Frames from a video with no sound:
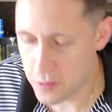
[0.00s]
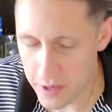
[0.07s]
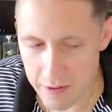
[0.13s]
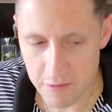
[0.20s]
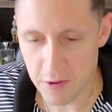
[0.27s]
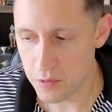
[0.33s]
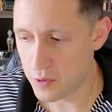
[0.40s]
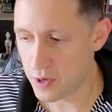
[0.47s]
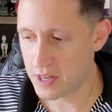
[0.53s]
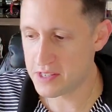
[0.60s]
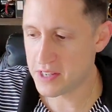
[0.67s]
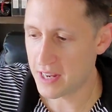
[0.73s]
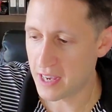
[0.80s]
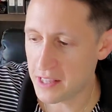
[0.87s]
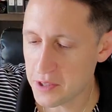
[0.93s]
or whatever it
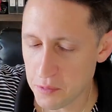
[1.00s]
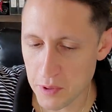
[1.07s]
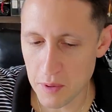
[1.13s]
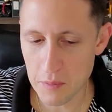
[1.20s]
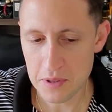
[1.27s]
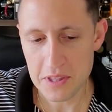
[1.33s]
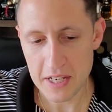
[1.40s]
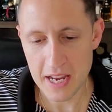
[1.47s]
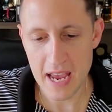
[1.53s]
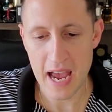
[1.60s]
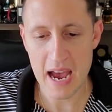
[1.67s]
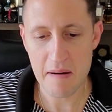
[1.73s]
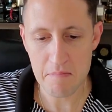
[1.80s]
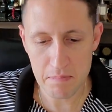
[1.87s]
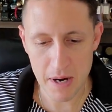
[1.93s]
was and got the one with the
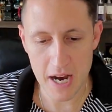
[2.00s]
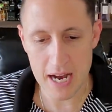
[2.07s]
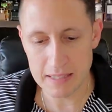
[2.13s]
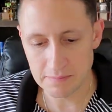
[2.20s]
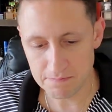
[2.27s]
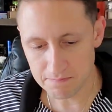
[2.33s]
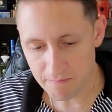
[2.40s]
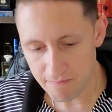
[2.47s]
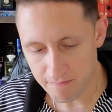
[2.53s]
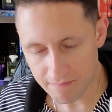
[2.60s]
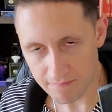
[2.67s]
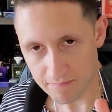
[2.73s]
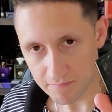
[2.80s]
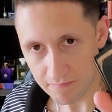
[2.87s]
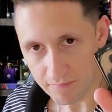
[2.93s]
cap, but
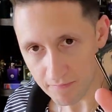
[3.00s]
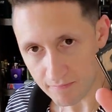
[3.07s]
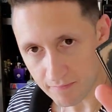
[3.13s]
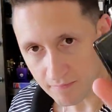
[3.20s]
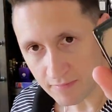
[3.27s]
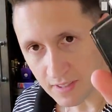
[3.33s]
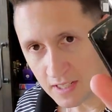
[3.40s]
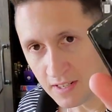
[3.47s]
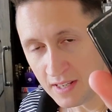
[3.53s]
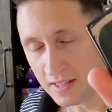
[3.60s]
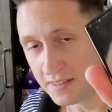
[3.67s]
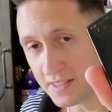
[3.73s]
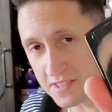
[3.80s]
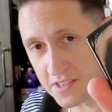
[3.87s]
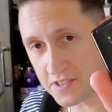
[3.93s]

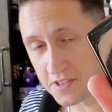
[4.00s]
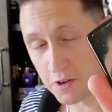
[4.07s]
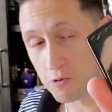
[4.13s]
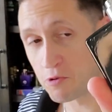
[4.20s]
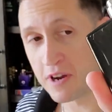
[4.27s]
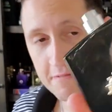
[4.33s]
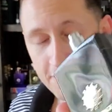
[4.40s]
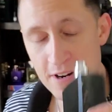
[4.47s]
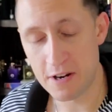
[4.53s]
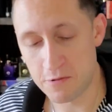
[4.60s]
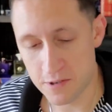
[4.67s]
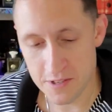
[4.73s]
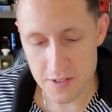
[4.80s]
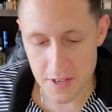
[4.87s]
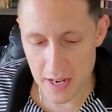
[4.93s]
this is a great
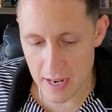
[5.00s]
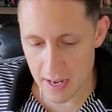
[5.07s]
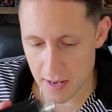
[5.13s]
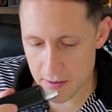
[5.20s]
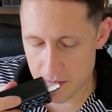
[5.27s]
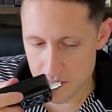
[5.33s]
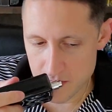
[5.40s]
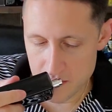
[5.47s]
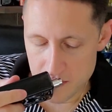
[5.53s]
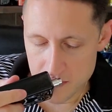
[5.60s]
fragrance, and